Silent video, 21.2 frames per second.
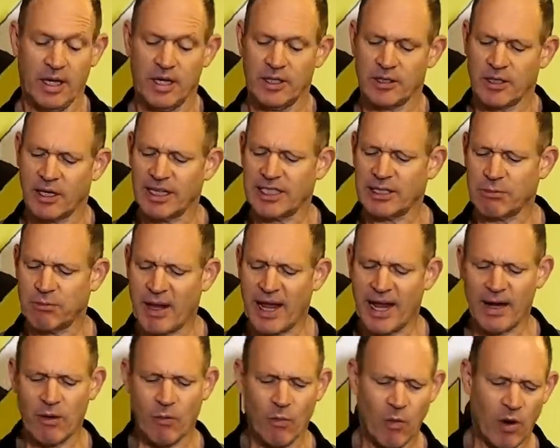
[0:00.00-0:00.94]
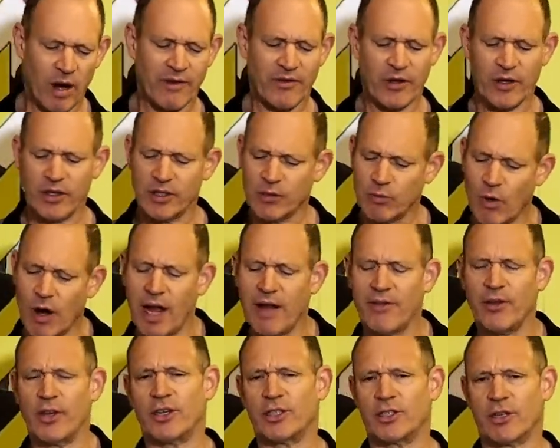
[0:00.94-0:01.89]
So I'll explain what I've used, why
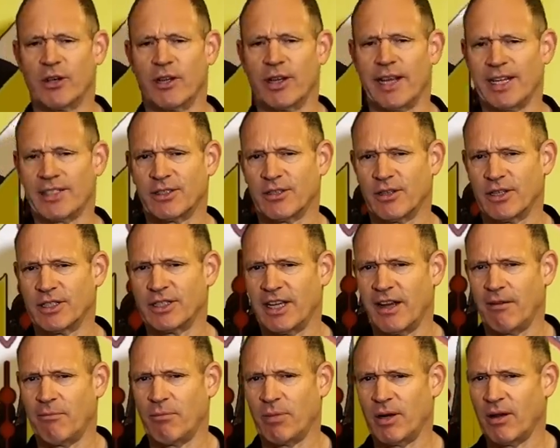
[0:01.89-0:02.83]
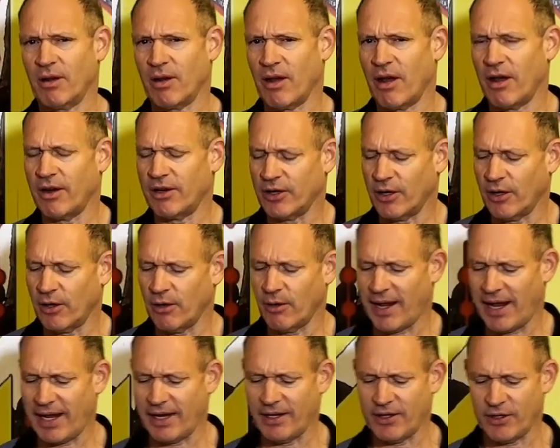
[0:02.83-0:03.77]
I've used all that sort of stuff, but I'll go through
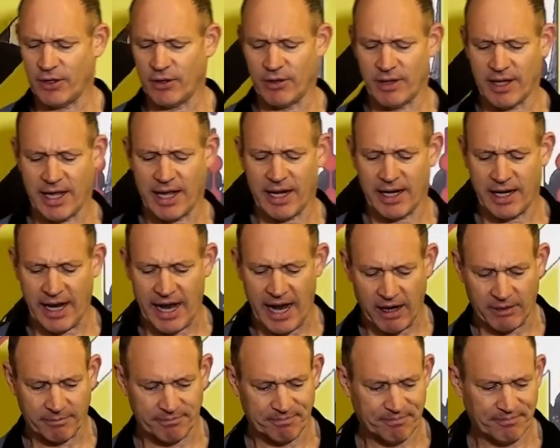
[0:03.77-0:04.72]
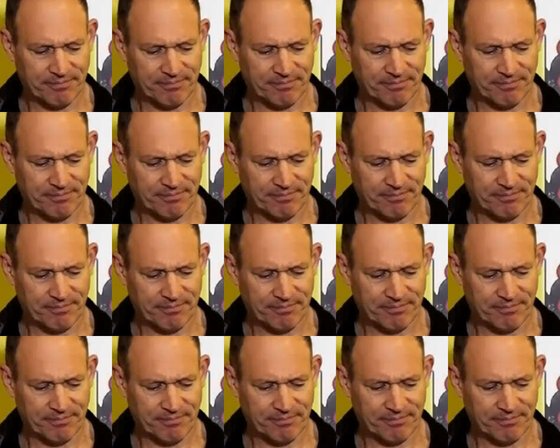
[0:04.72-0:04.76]
and do that now.